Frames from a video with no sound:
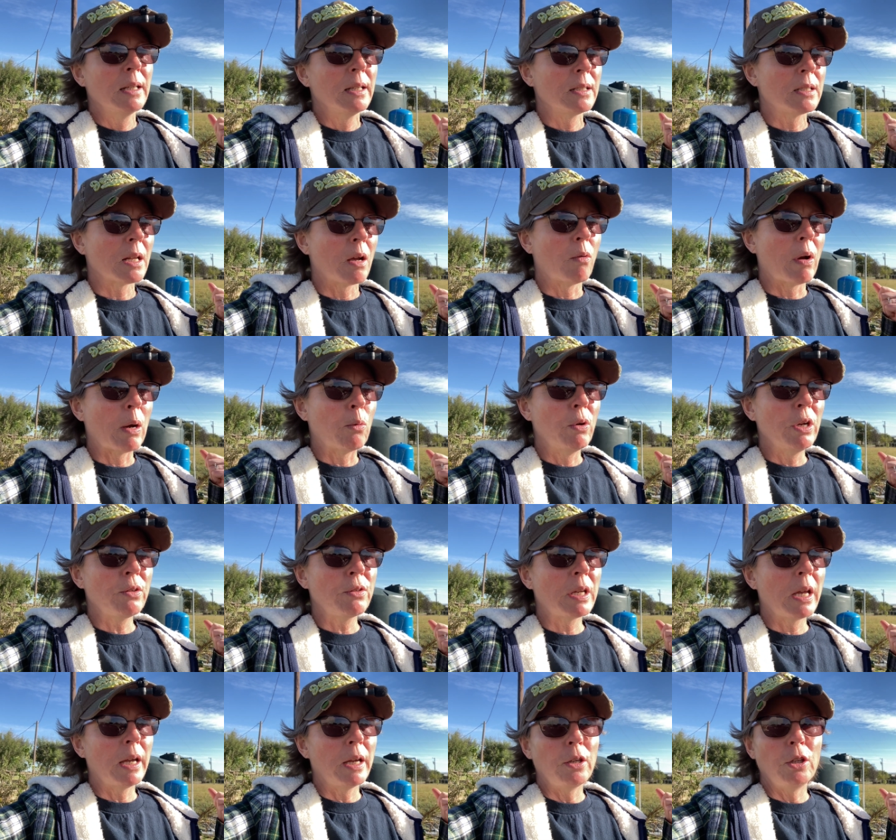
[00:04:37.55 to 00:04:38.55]
So I will
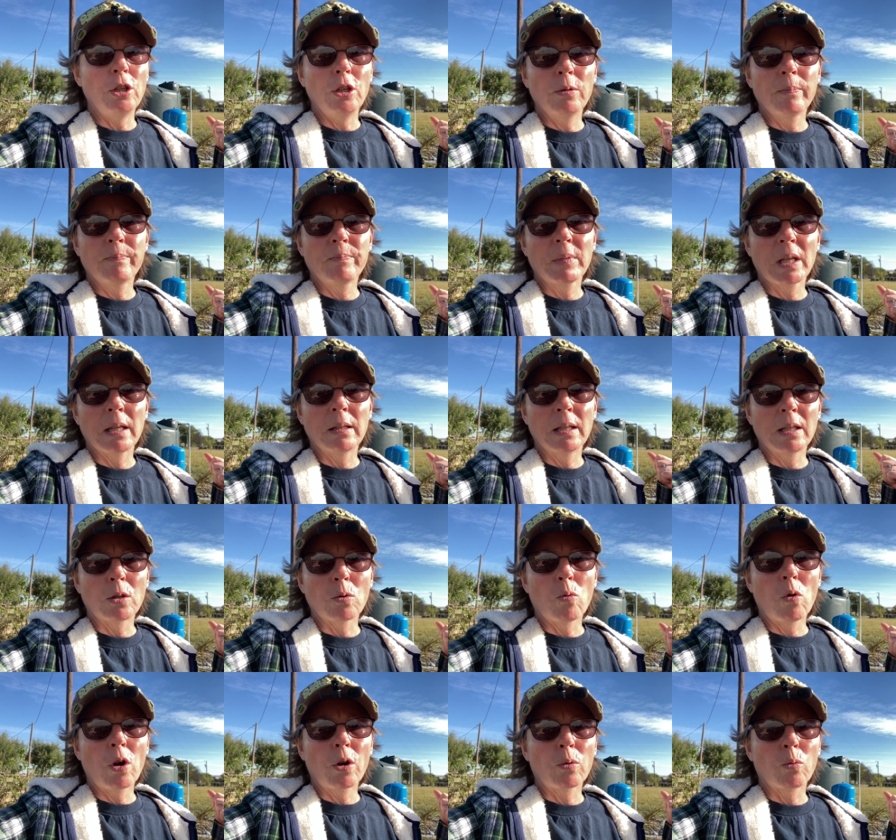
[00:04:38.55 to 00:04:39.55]
tell you that
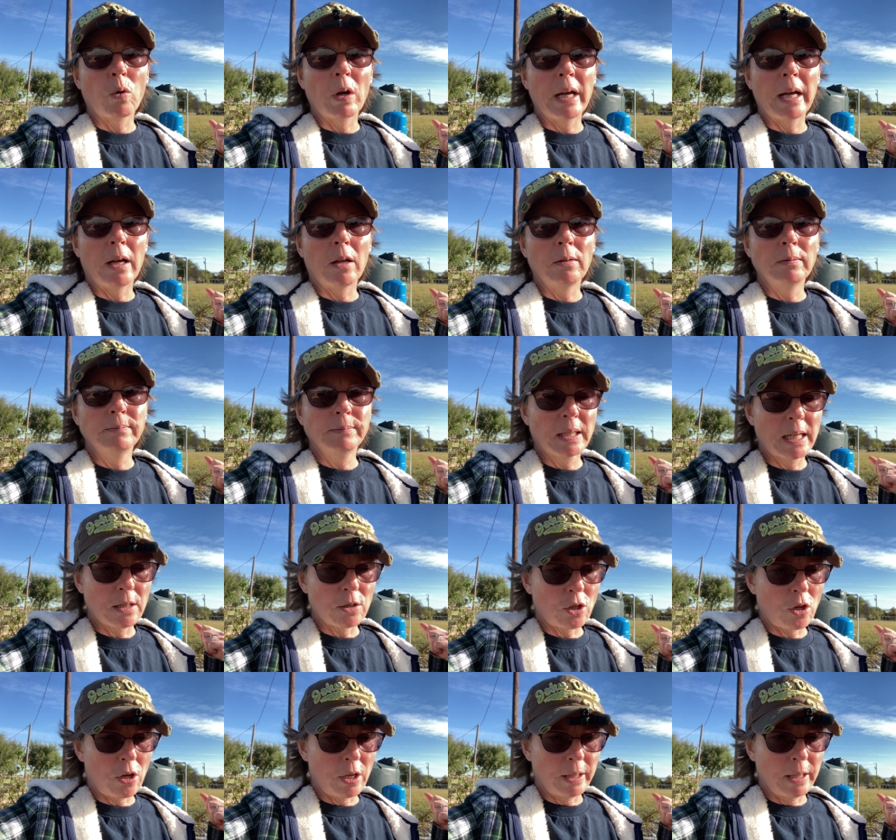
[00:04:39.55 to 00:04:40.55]
the water well
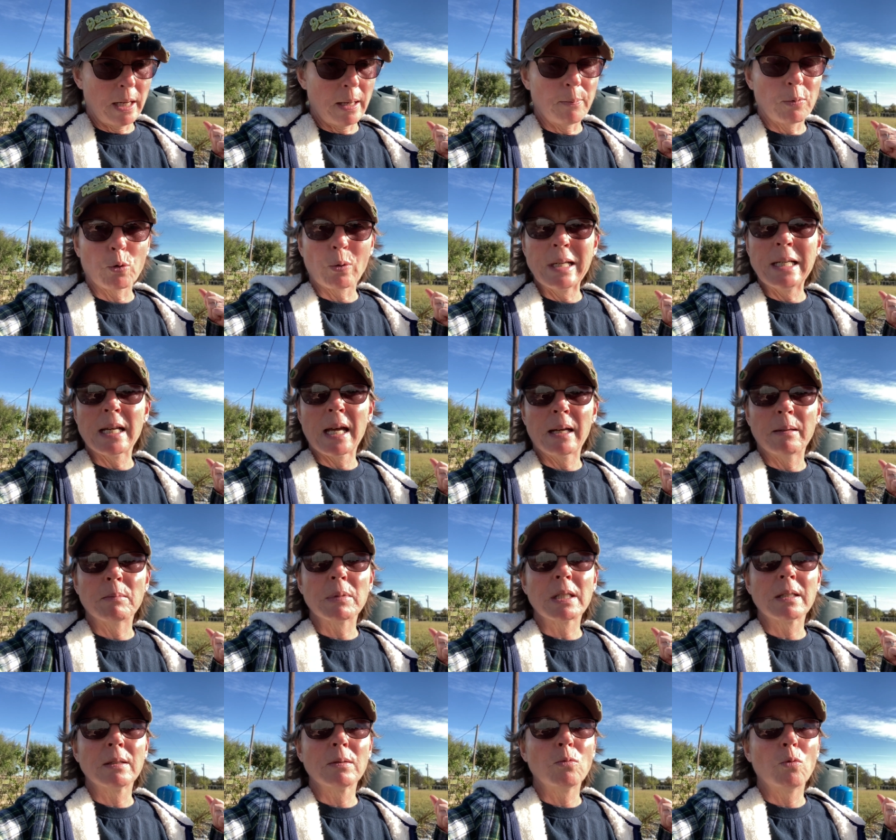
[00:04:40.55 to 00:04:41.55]
has gone up three
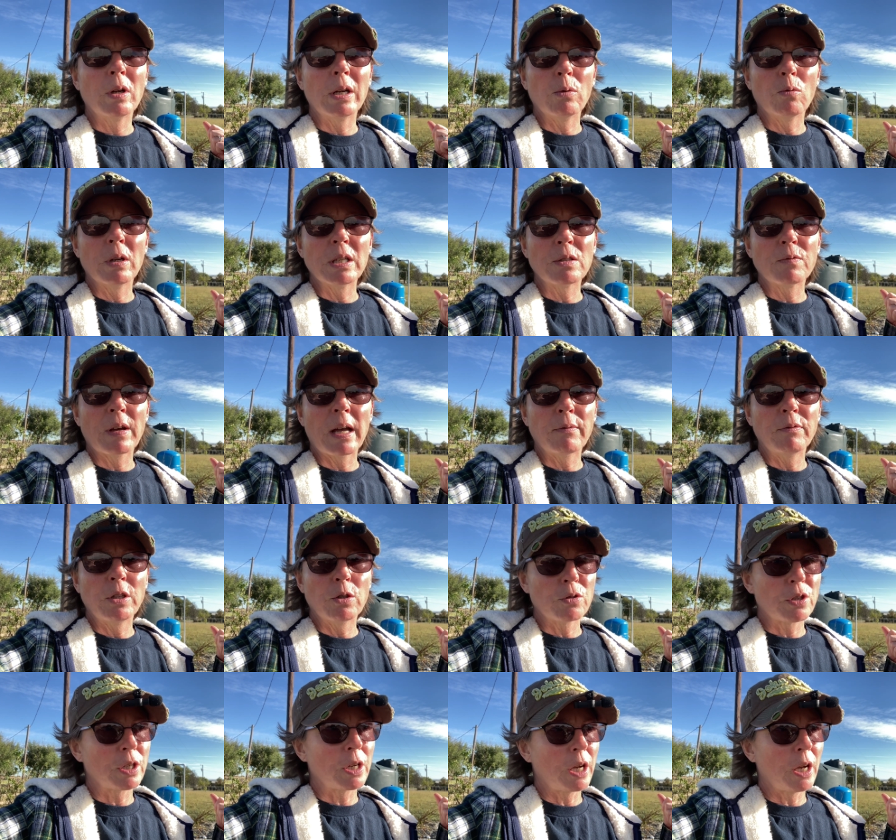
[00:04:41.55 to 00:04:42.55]
times what it was five
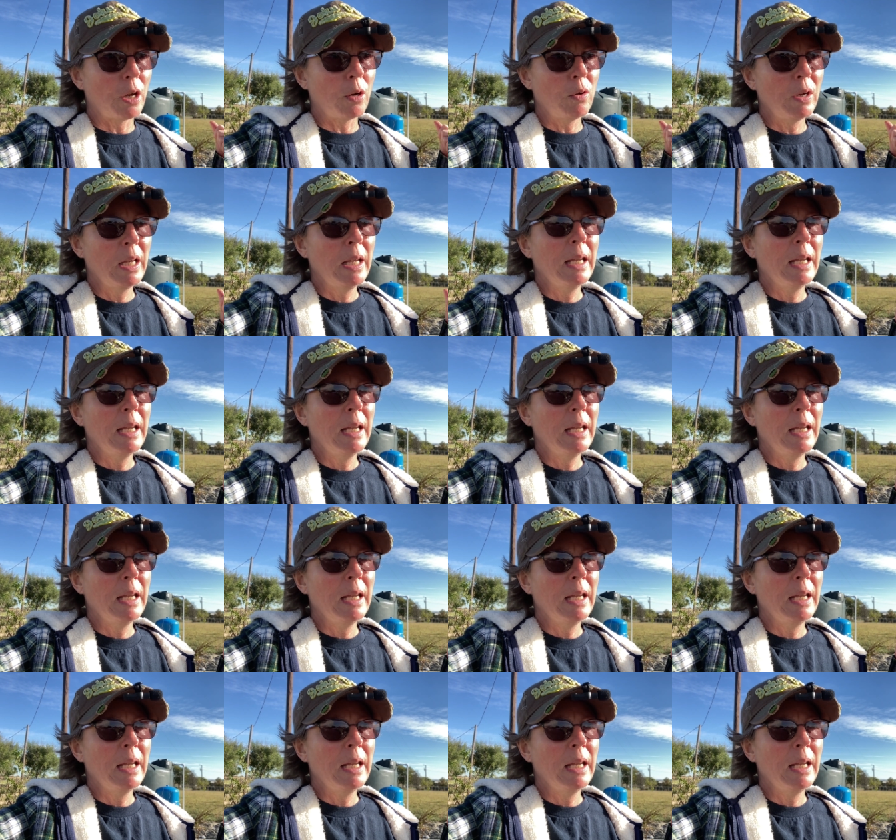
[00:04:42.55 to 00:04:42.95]
years ago.